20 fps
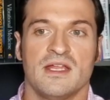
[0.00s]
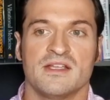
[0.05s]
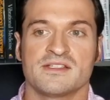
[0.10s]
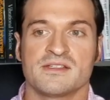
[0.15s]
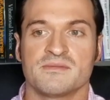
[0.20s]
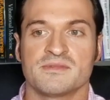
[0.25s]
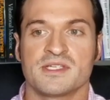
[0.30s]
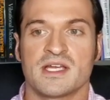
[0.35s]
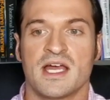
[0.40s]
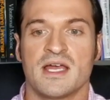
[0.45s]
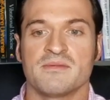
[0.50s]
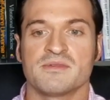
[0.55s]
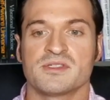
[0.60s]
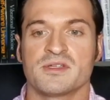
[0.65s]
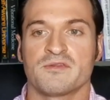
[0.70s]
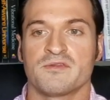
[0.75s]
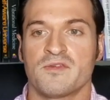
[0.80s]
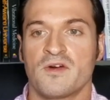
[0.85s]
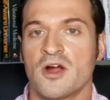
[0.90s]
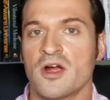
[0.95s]
And sometimes
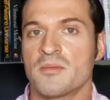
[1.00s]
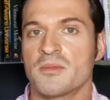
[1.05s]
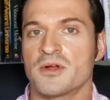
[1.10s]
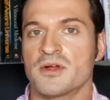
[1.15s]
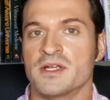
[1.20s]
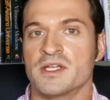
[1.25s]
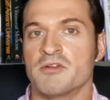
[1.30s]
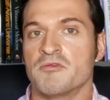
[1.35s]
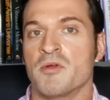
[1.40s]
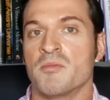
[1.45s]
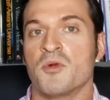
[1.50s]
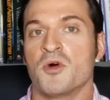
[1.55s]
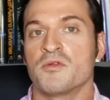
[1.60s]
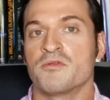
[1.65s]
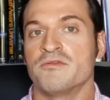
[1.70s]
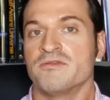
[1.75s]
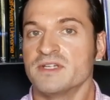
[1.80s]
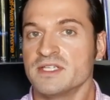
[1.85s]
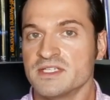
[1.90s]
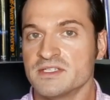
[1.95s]
the farmer in a
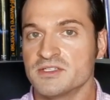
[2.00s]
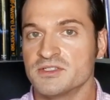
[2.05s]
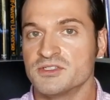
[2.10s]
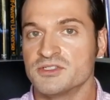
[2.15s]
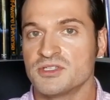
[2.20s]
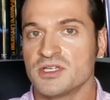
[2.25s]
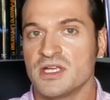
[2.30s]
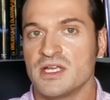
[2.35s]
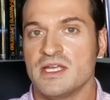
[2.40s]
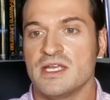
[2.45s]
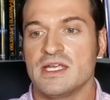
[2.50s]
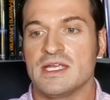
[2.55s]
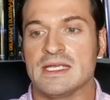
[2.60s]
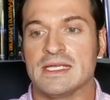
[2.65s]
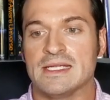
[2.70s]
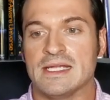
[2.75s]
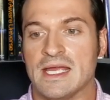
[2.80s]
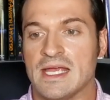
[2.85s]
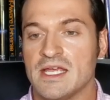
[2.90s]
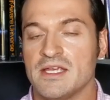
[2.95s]
remote village
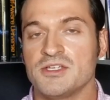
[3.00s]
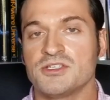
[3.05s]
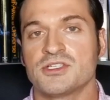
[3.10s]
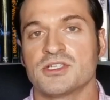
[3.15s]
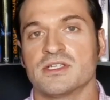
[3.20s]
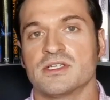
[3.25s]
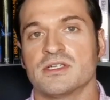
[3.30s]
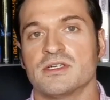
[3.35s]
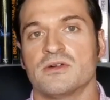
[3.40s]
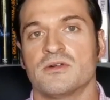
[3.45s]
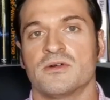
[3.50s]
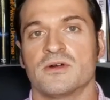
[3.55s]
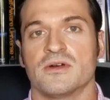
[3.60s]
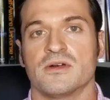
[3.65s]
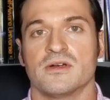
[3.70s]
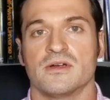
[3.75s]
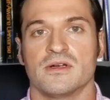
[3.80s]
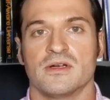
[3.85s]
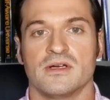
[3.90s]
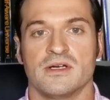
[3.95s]
in Asia
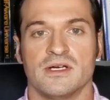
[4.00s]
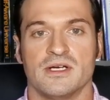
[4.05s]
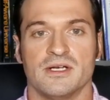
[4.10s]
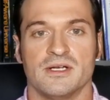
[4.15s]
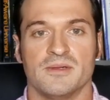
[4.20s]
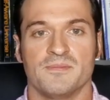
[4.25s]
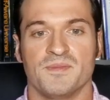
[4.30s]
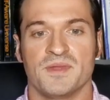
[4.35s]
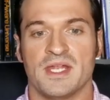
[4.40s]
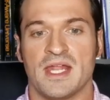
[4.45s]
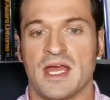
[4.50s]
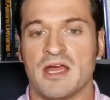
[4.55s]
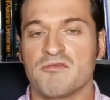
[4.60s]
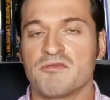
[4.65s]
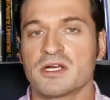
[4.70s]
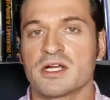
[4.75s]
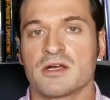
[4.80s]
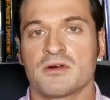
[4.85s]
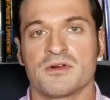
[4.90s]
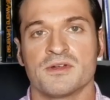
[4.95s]
or in
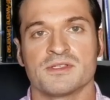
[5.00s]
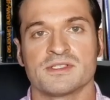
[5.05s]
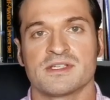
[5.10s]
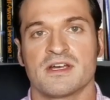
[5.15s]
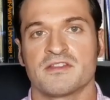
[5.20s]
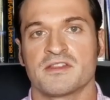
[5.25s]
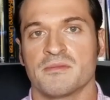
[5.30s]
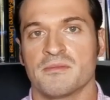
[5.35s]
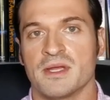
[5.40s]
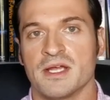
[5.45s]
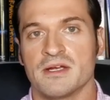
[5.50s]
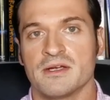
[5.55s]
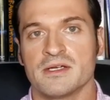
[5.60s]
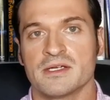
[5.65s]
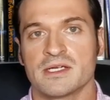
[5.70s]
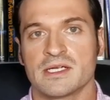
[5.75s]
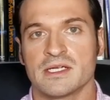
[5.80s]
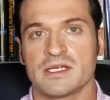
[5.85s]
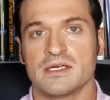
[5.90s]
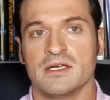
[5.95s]
Africa or in South
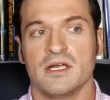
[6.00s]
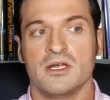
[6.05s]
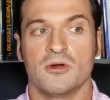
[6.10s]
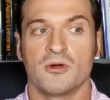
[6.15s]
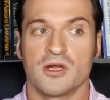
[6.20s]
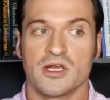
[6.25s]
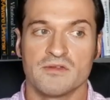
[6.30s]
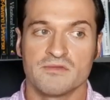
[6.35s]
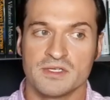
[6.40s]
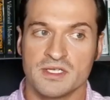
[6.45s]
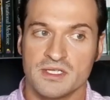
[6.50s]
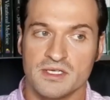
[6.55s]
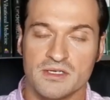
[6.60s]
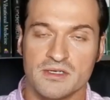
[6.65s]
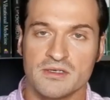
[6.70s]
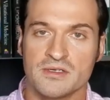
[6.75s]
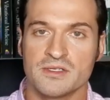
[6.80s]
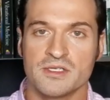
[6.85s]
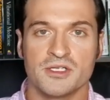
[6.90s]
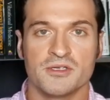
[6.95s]
America, or even
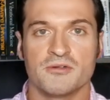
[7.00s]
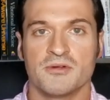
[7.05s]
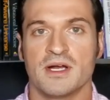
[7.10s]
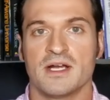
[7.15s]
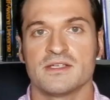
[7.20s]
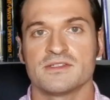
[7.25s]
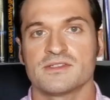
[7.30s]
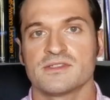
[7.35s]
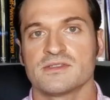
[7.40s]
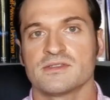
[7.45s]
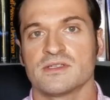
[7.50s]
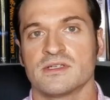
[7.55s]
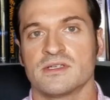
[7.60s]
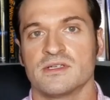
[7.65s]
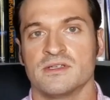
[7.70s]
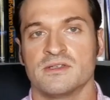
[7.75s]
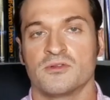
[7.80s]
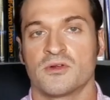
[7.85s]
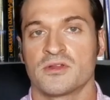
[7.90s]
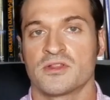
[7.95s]
here in the US,
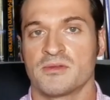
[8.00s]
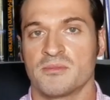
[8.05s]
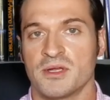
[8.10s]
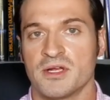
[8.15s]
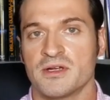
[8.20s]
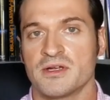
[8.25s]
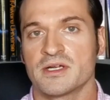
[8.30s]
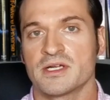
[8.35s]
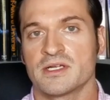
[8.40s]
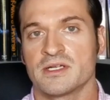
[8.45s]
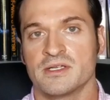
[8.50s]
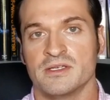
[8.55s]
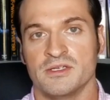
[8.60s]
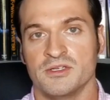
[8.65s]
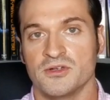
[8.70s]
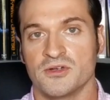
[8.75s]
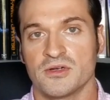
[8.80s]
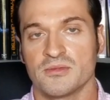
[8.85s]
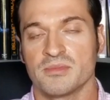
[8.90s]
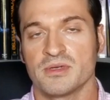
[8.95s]
in North America,
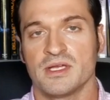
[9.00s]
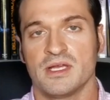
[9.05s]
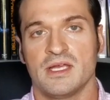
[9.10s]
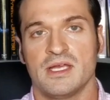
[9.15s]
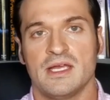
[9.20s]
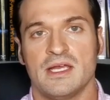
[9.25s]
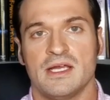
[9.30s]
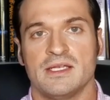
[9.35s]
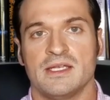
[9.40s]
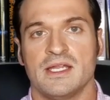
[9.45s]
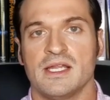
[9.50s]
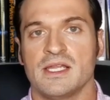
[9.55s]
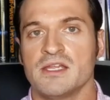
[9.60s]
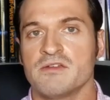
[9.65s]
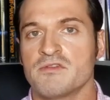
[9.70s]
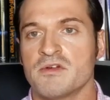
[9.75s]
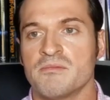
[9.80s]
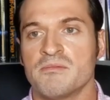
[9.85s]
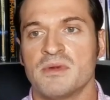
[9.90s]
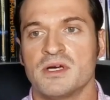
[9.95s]
in Europe, they
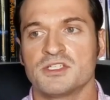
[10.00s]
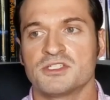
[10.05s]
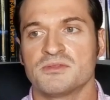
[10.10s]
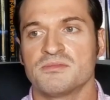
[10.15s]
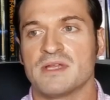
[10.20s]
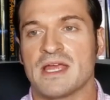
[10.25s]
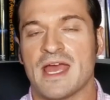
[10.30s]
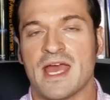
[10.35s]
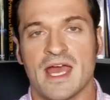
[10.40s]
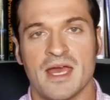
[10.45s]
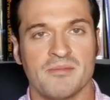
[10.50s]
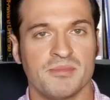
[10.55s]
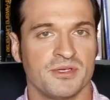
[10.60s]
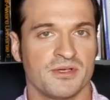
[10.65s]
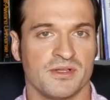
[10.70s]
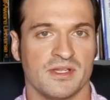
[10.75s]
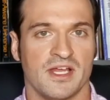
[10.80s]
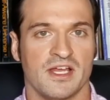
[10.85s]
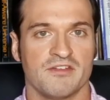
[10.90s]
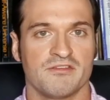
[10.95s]
live a much
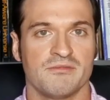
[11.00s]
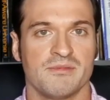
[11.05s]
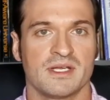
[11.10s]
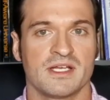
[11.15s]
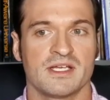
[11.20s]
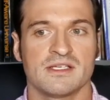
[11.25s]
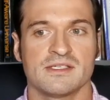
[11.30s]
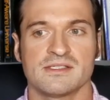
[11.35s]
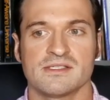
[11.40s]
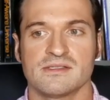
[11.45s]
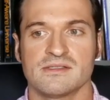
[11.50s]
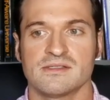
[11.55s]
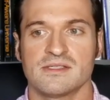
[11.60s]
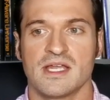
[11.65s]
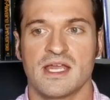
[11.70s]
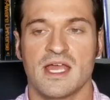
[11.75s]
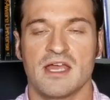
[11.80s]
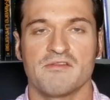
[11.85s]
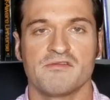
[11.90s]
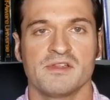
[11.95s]
happier life because
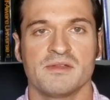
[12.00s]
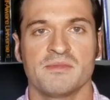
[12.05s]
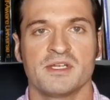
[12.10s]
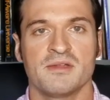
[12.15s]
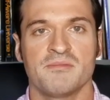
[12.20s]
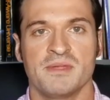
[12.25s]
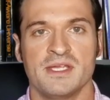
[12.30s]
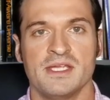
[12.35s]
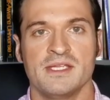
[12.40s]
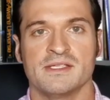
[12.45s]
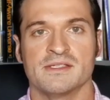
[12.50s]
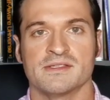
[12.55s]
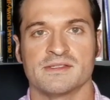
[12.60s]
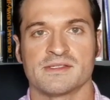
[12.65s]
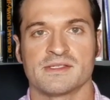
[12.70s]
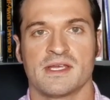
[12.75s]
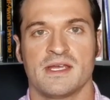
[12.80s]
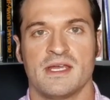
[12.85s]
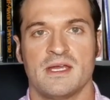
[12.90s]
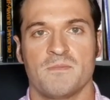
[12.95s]
they have limited
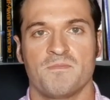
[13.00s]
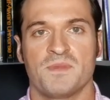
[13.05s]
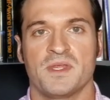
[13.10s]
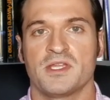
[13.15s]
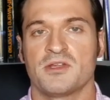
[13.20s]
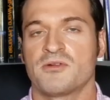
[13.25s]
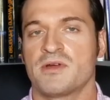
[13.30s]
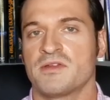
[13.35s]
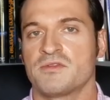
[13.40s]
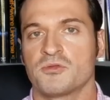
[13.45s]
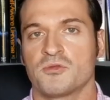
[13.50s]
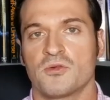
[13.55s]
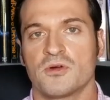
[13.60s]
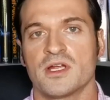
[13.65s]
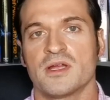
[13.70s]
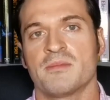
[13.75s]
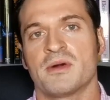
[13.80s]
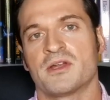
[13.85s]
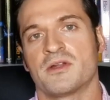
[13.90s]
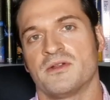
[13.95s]
means. They don't have to
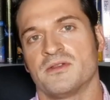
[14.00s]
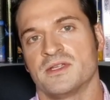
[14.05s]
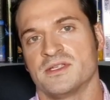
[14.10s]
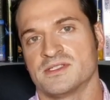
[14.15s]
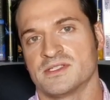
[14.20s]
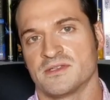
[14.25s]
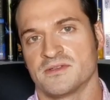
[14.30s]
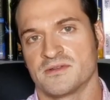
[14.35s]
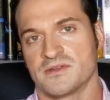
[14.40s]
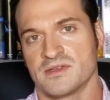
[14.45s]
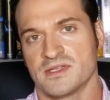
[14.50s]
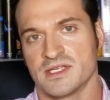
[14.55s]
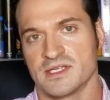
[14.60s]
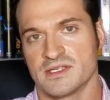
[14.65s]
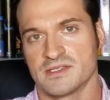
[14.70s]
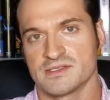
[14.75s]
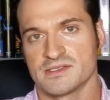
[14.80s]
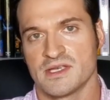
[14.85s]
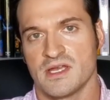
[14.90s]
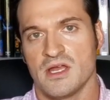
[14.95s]
worry about all these other
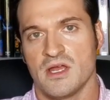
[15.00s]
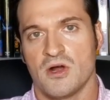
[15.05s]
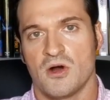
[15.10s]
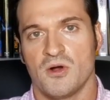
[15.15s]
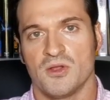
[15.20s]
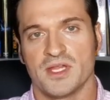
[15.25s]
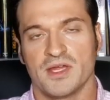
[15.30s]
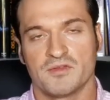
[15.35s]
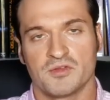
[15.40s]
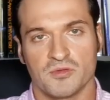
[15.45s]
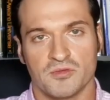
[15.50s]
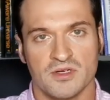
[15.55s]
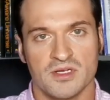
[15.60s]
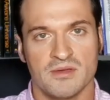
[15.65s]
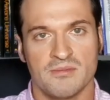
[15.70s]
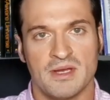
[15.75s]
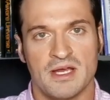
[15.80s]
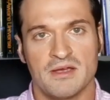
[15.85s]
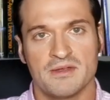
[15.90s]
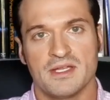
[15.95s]
things. All they have to
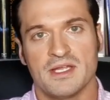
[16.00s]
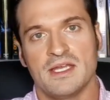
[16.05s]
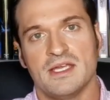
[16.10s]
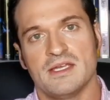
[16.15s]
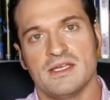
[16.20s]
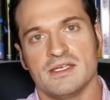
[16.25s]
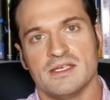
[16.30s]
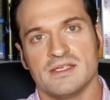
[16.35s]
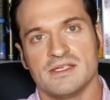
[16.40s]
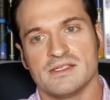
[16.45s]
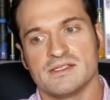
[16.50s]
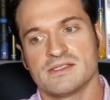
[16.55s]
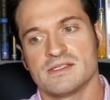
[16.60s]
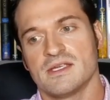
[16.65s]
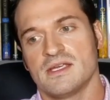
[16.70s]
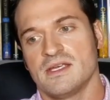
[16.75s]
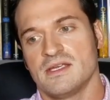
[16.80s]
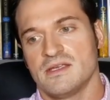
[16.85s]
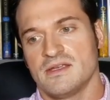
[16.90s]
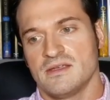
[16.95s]
worry about
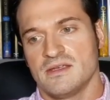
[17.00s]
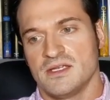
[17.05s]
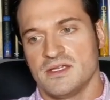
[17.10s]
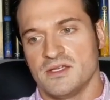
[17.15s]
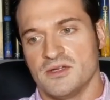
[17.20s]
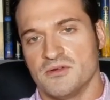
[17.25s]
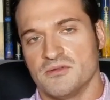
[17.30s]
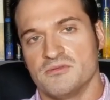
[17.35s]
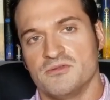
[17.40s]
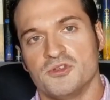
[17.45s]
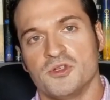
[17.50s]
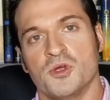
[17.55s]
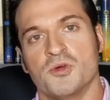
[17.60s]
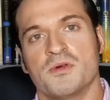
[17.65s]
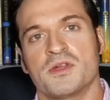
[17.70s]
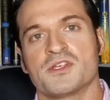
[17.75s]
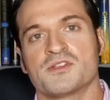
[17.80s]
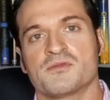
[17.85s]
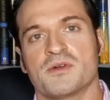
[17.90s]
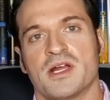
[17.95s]
is, you know,
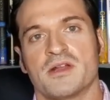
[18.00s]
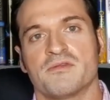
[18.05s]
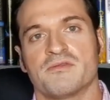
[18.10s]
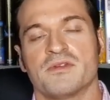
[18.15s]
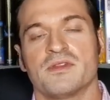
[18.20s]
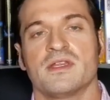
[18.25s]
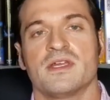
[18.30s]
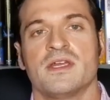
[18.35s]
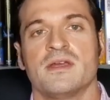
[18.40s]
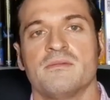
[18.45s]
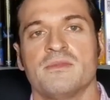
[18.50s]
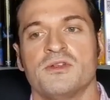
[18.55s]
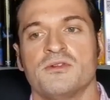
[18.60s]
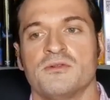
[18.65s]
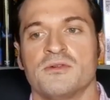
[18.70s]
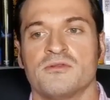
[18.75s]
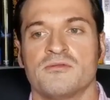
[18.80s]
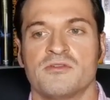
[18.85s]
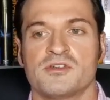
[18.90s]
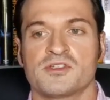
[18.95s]
doing what is right for them and
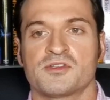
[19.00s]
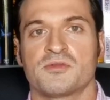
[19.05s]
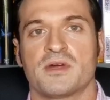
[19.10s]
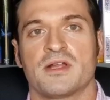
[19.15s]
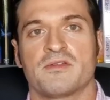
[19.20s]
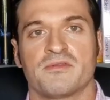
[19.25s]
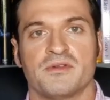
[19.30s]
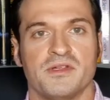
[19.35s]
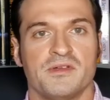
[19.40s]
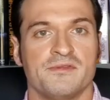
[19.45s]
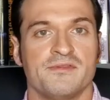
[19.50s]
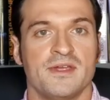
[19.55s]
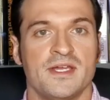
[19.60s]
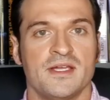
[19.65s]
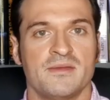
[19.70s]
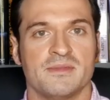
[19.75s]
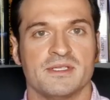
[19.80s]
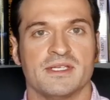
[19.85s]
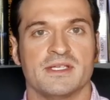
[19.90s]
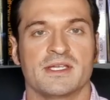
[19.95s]
doing what is right for their
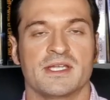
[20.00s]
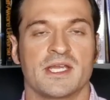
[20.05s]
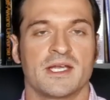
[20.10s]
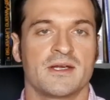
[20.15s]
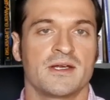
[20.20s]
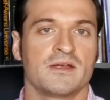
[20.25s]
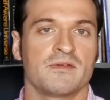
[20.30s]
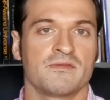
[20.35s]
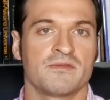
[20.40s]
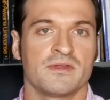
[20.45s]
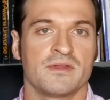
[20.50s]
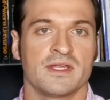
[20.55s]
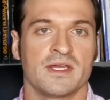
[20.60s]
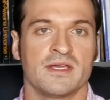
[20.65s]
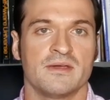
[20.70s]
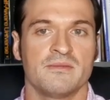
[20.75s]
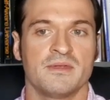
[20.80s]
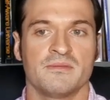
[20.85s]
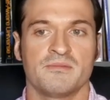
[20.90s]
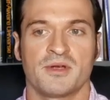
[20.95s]
family and caring for
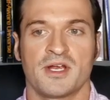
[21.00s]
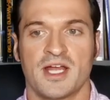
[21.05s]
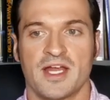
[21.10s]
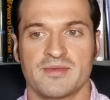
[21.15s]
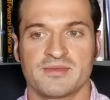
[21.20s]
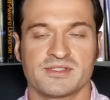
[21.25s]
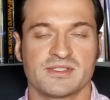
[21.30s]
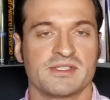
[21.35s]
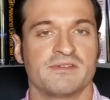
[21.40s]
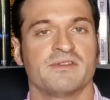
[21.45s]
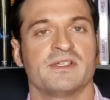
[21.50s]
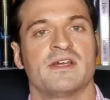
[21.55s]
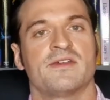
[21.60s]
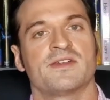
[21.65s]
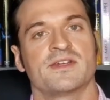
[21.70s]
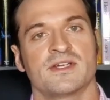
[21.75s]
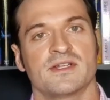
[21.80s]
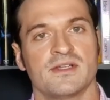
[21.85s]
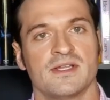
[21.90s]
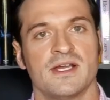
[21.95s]
them and perhaps living
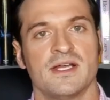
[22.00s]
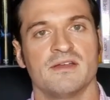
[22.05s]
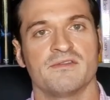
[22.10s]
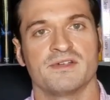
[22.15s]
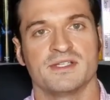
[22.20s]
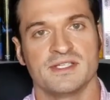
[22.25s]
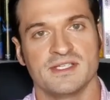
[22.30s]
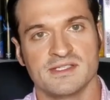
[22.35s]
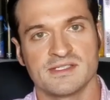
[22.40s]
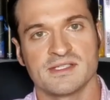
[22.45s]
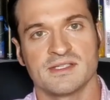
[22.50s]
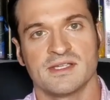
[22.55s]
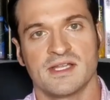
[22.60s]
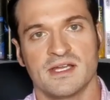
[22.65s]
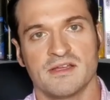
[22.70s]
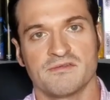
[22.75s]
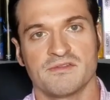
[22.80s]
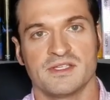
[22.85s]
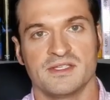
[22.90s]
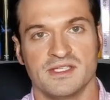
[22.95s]
out a good life, a
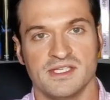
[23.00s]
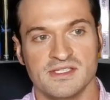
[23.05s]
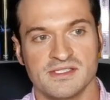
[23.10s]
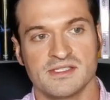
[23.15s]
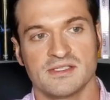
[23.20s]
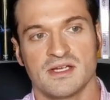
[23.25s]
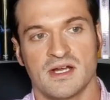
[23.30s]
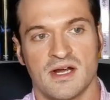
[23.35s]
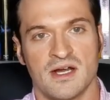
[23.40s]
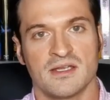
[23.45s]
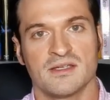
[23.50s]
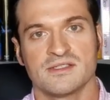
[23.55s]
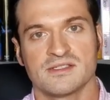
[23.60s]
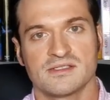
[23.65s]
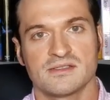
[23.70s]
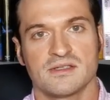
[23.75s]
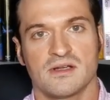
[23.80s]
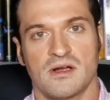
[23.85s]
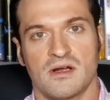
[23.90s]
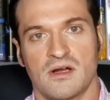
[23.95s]
decent, honest,